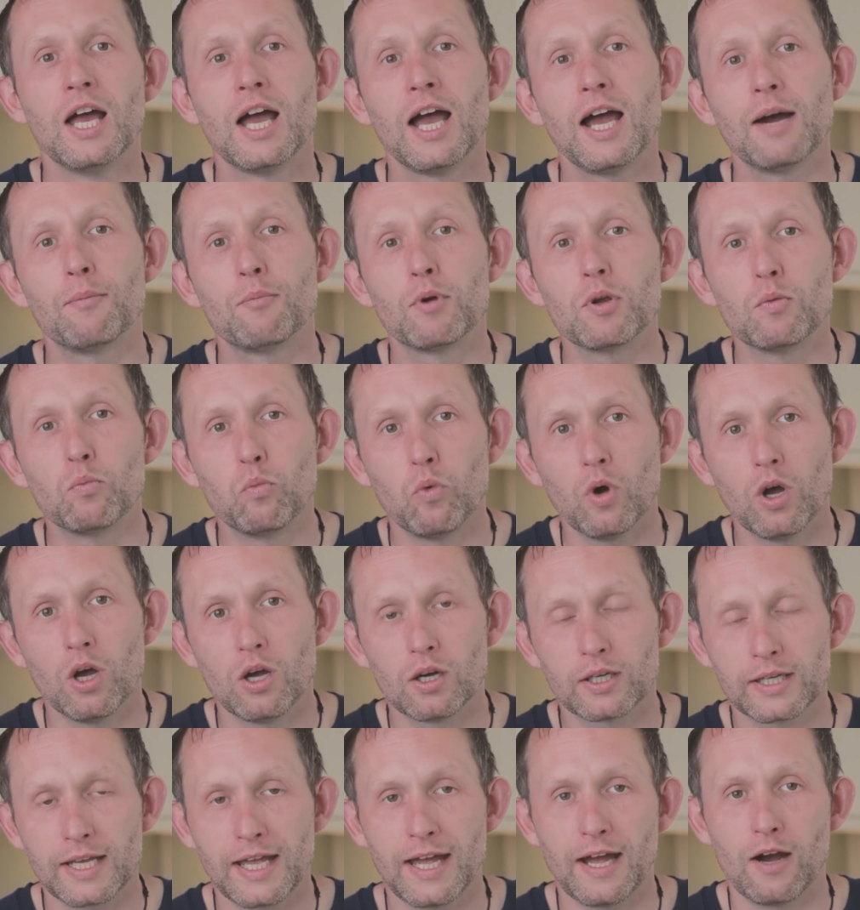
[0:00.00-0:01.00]
and we
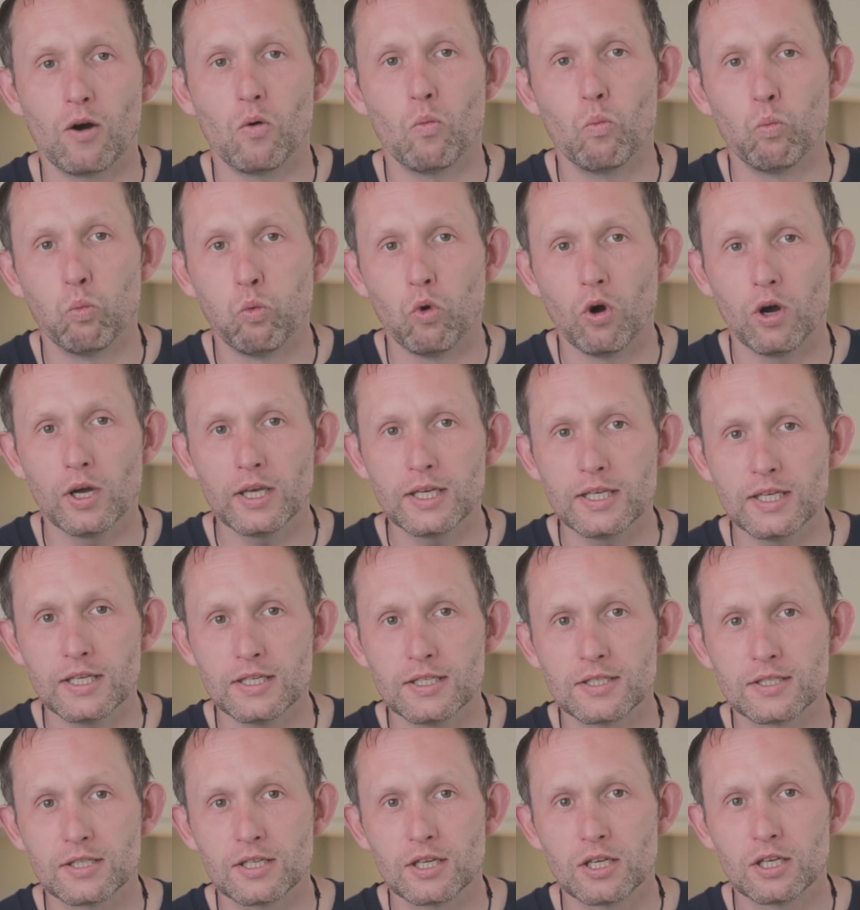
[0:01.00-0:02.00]
work out what
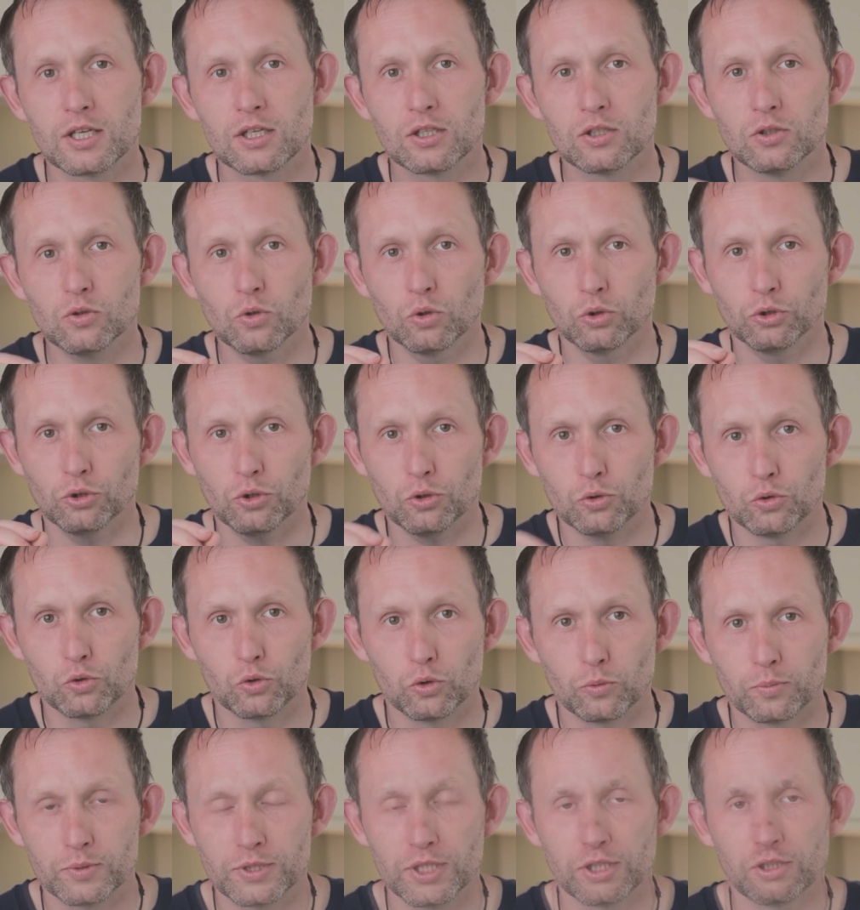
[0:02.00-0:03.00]
is your
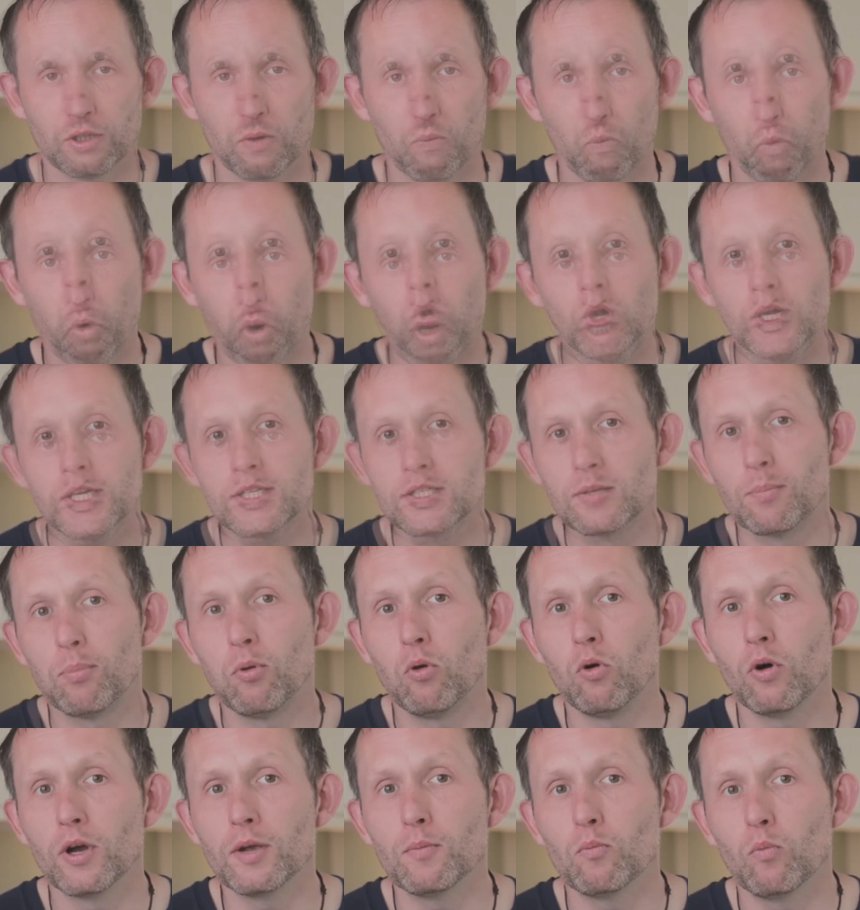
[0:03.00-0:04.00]
neutral position. What is the
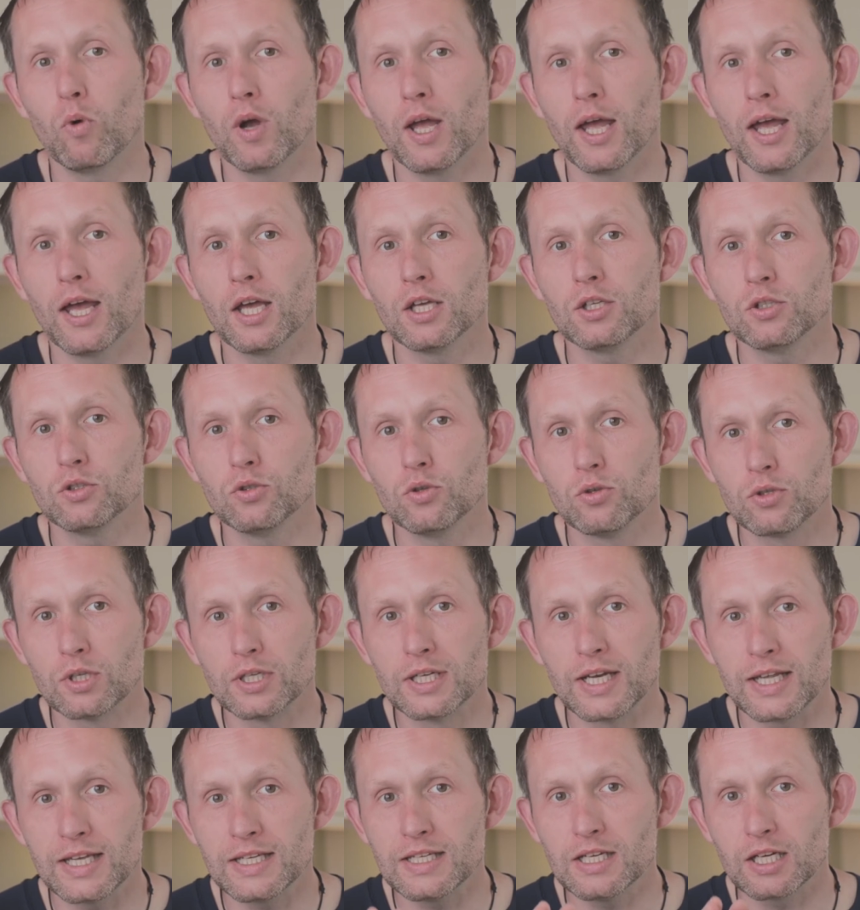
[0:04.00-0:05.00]
point where you
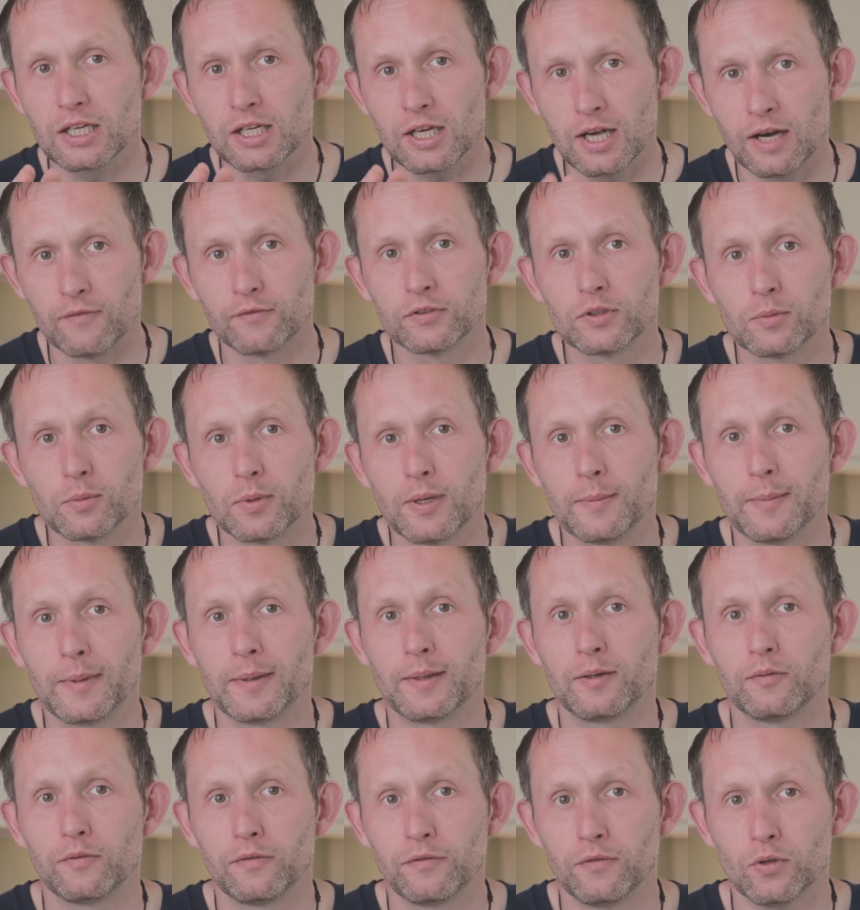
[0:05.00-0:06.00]
can eat a comfortable
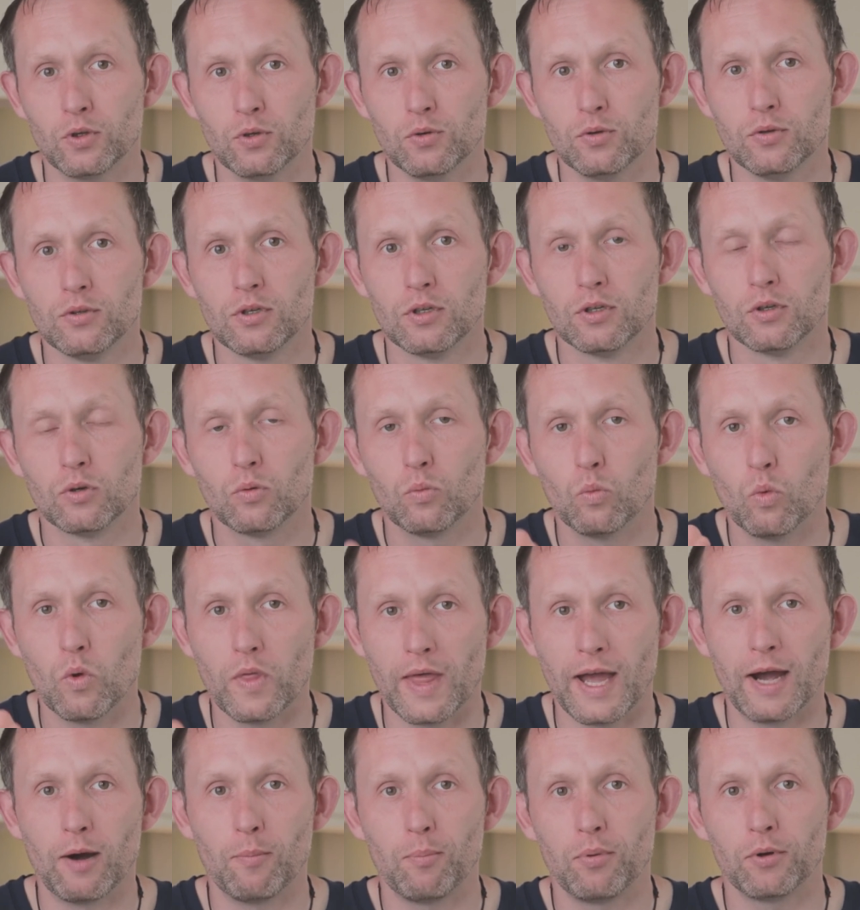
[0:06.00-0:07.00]
amount of food
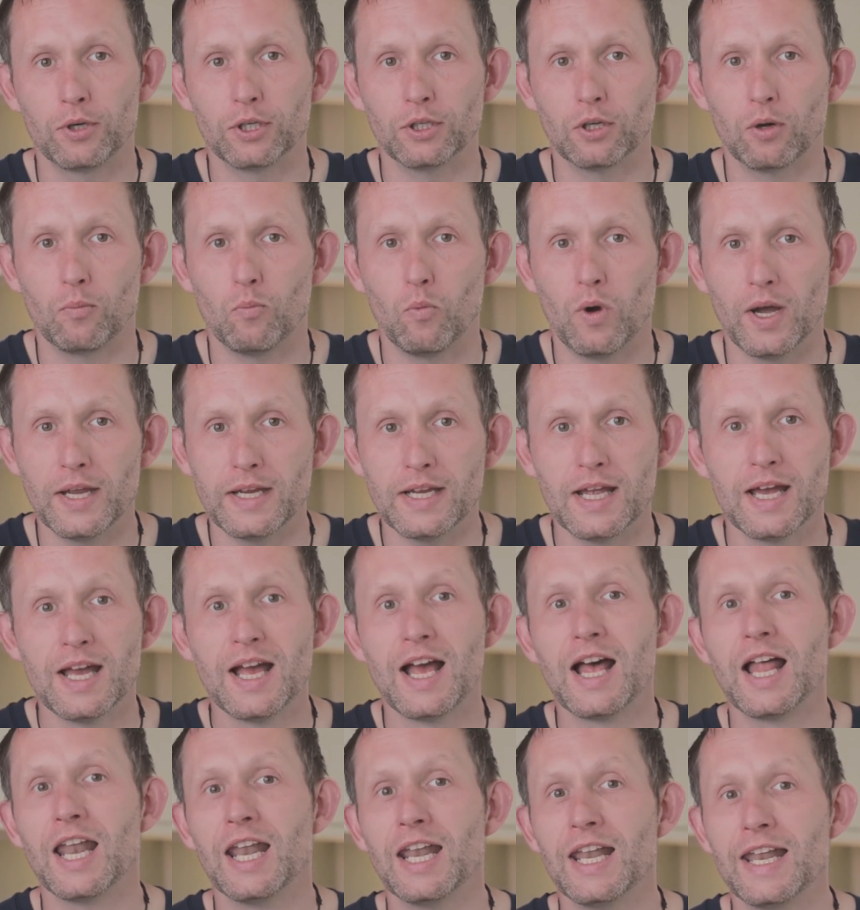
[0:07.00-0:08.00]
without putting on weight?
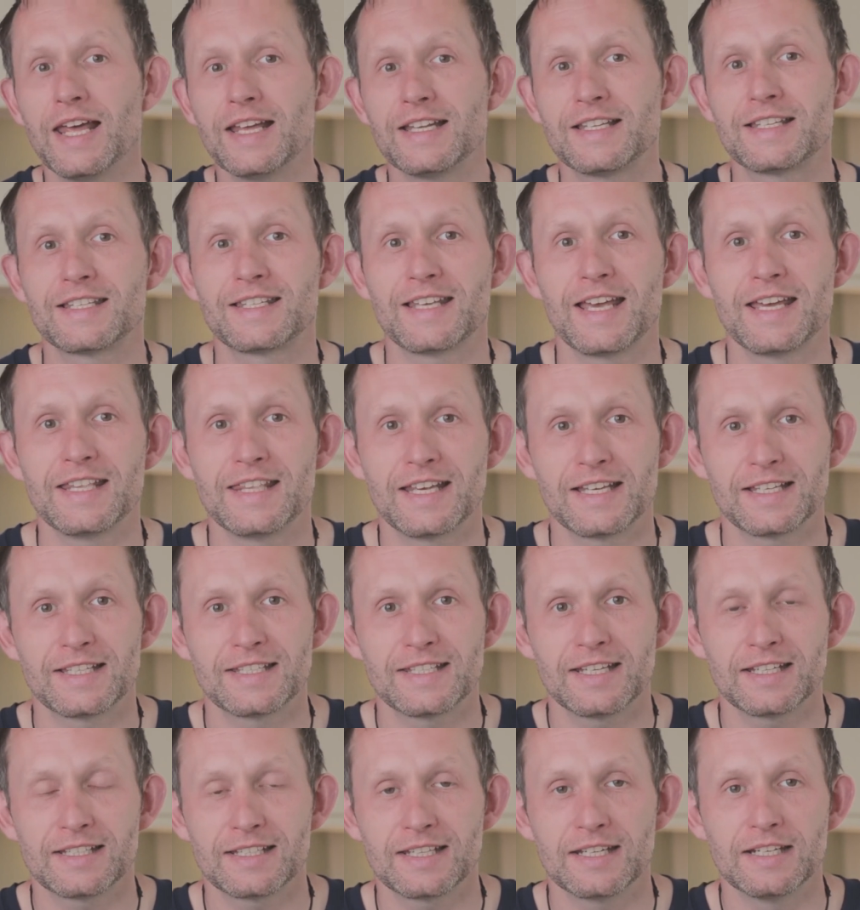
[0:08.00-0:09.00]
Let's say that's
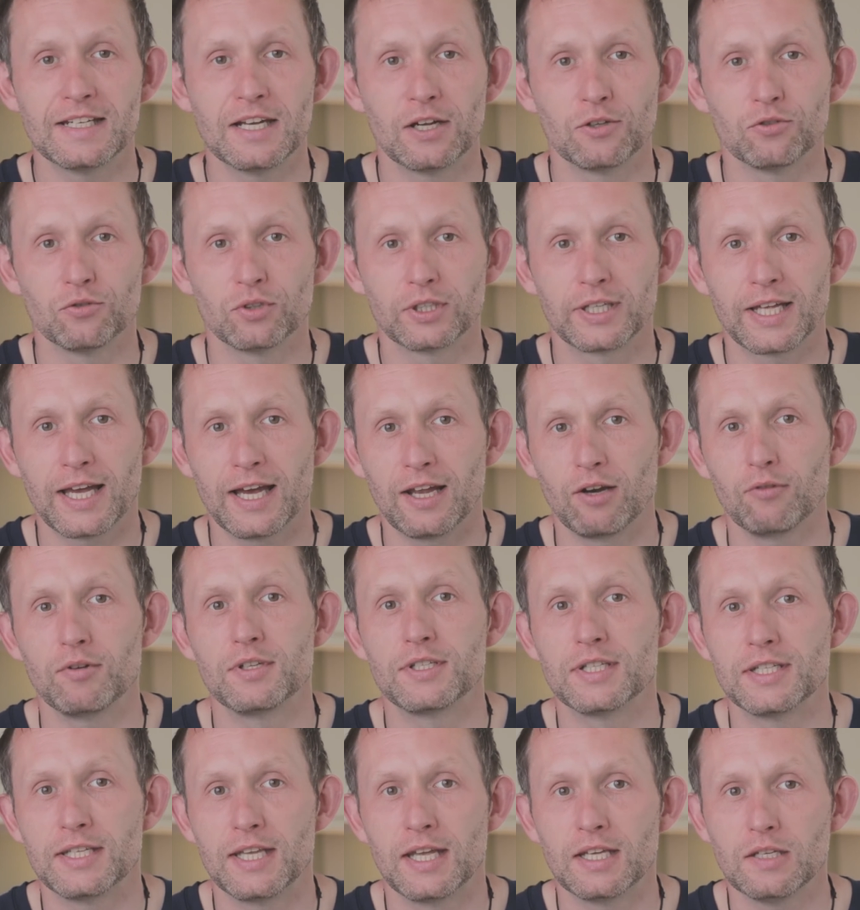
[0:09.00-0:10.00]
1,600
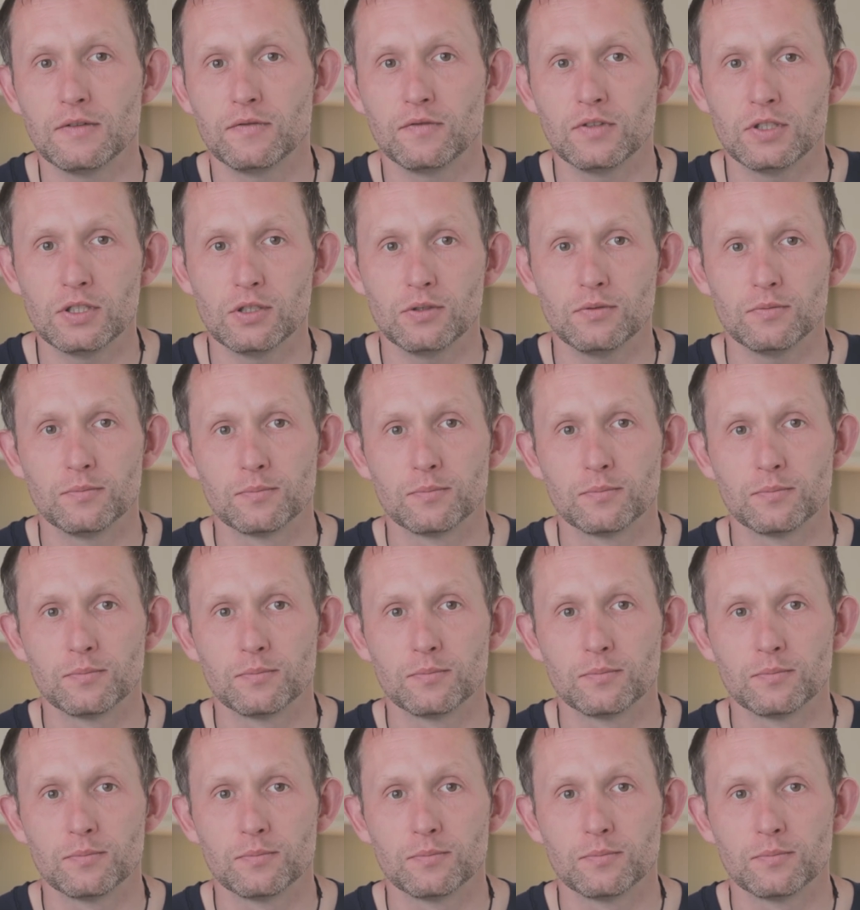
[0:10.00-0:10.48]
calories a day for you.